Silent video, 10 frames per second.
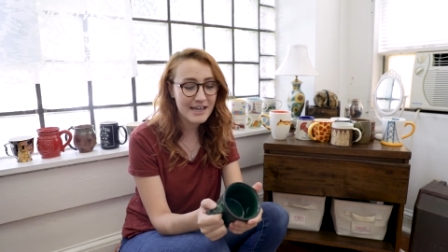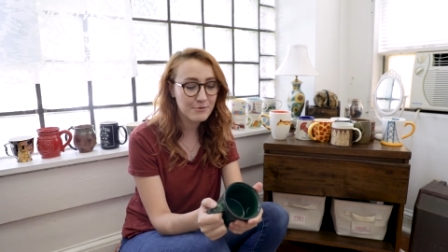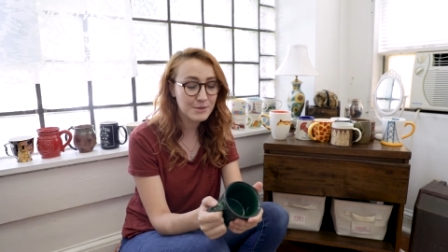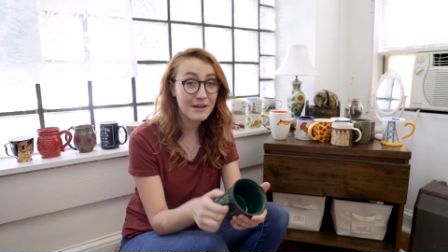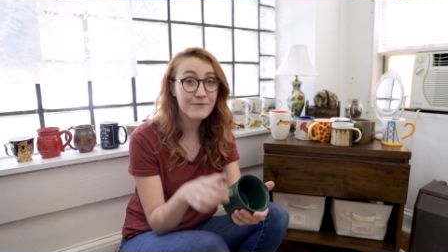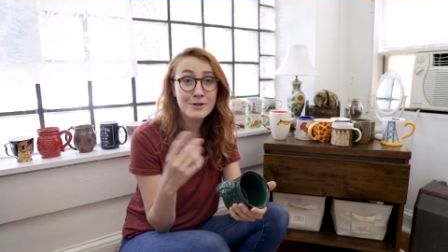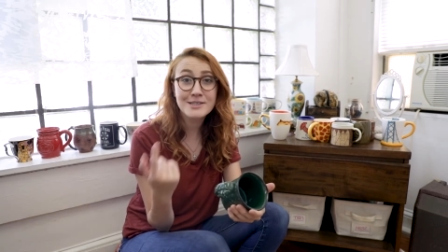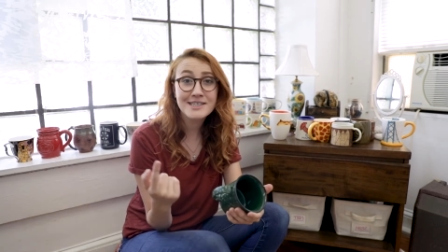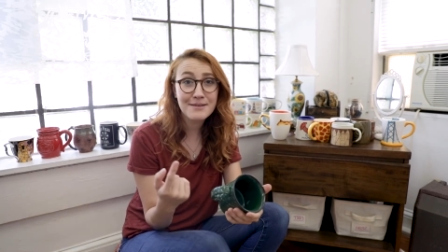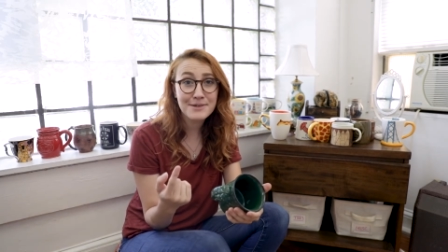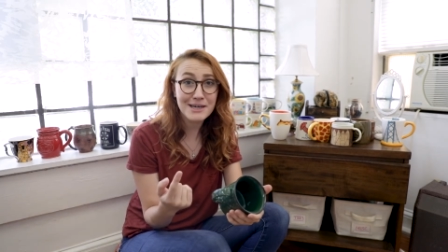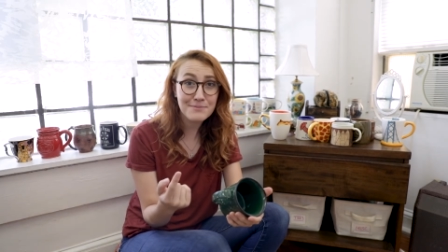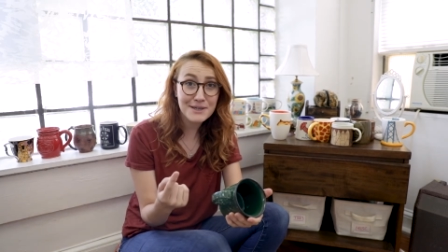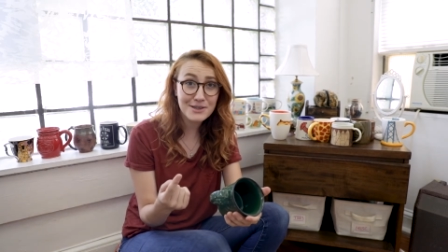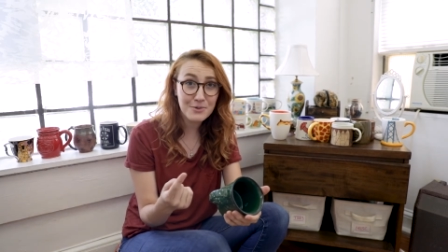It was my first time
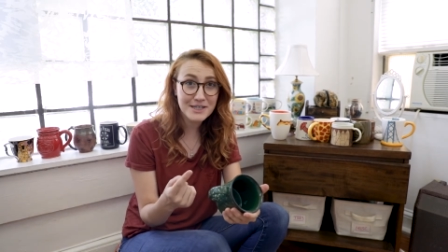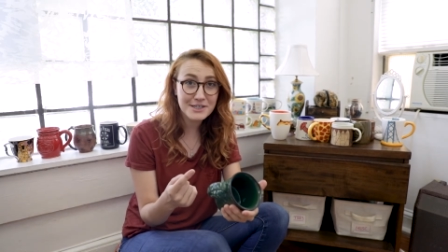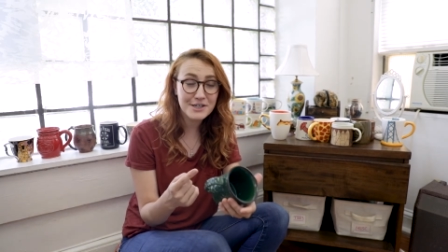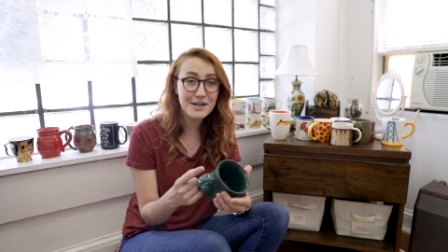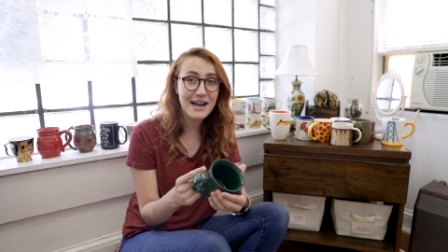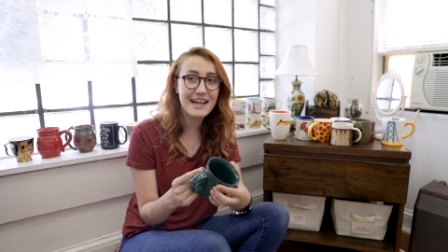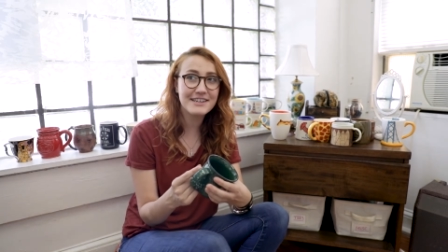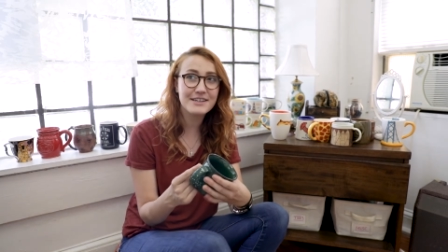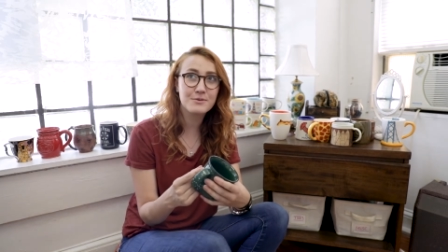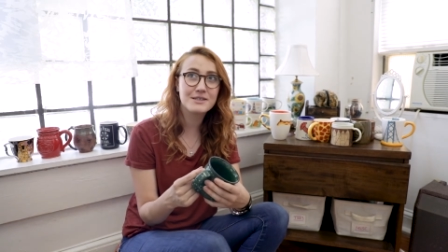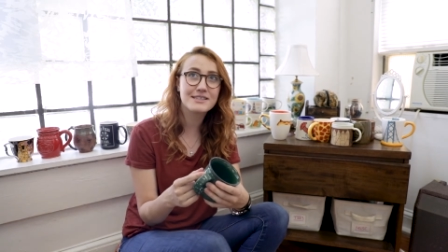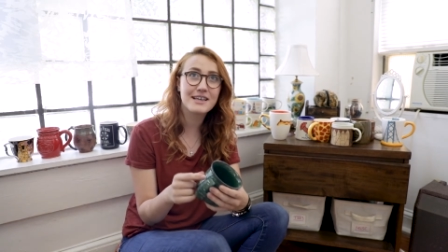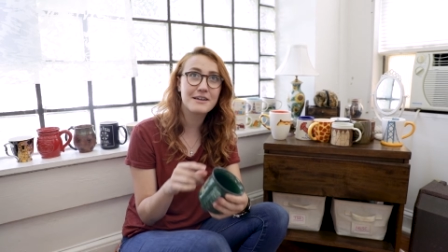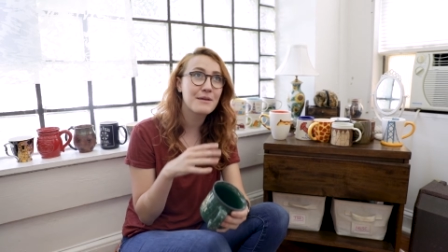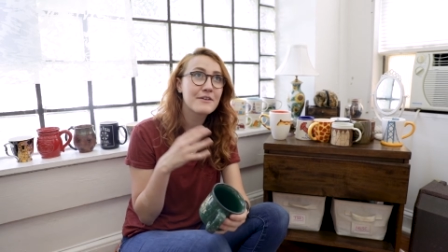camping in the winter, and it was
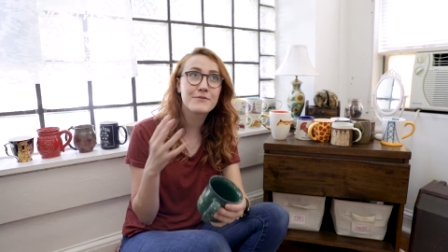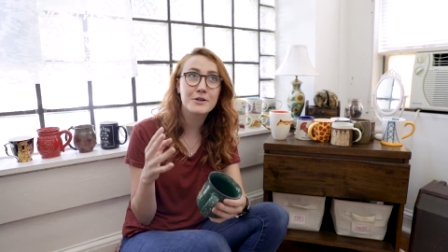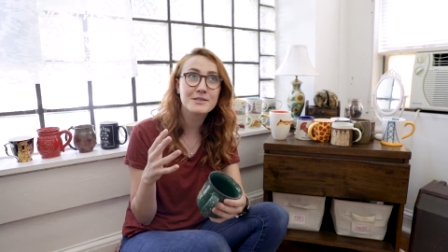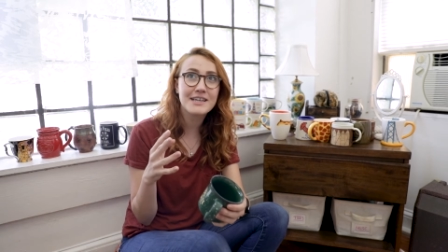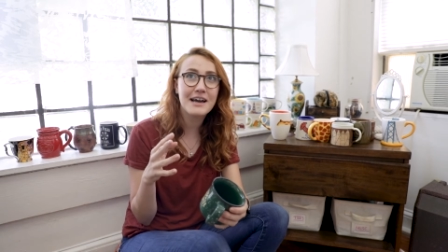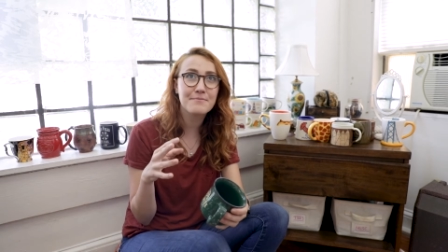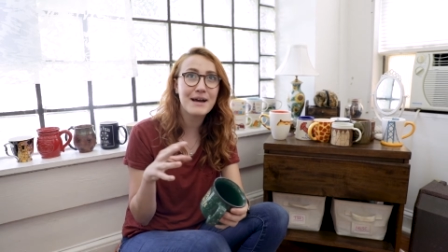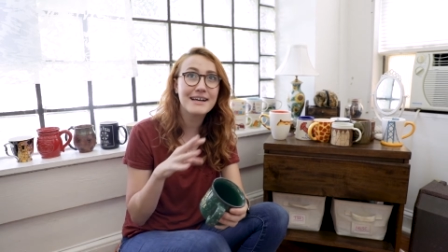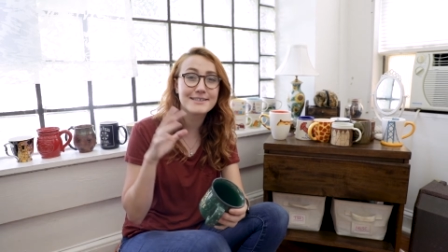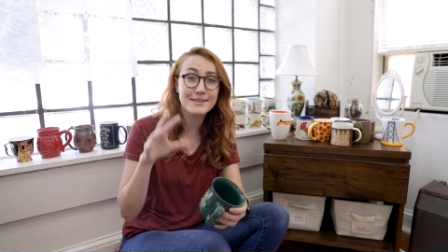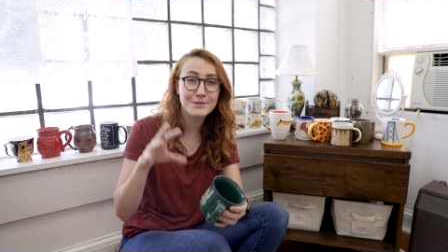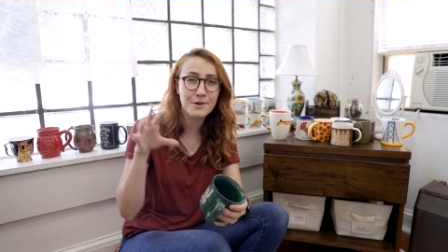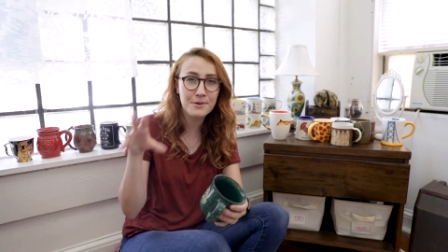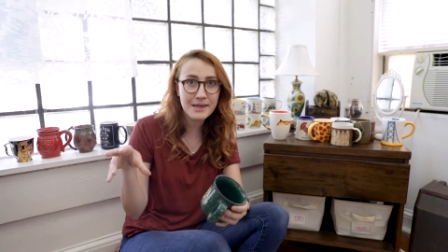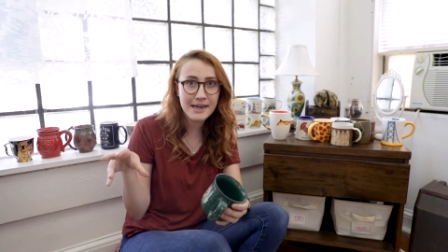like my first time as an
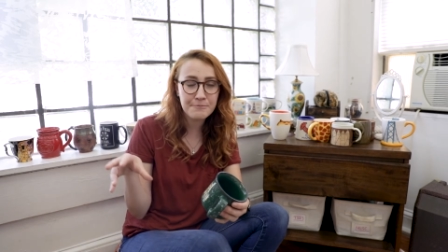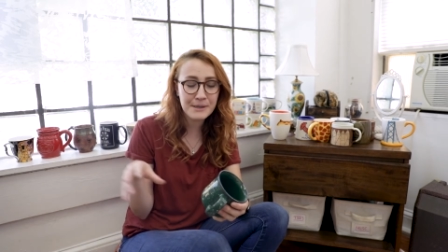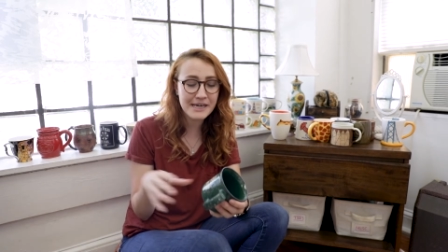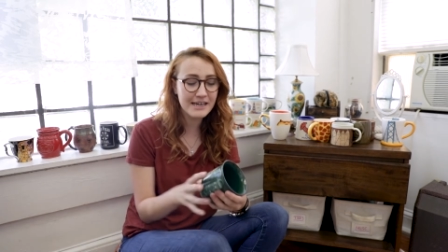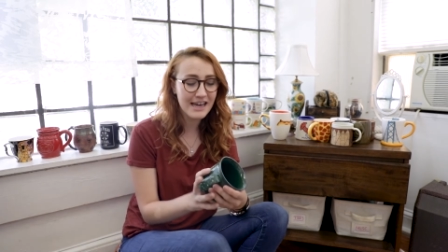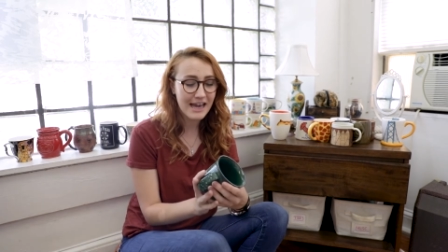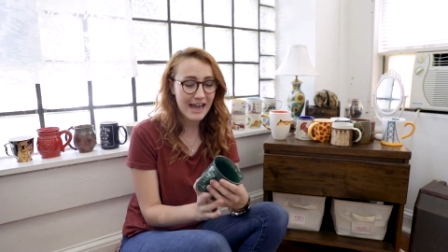adult camping,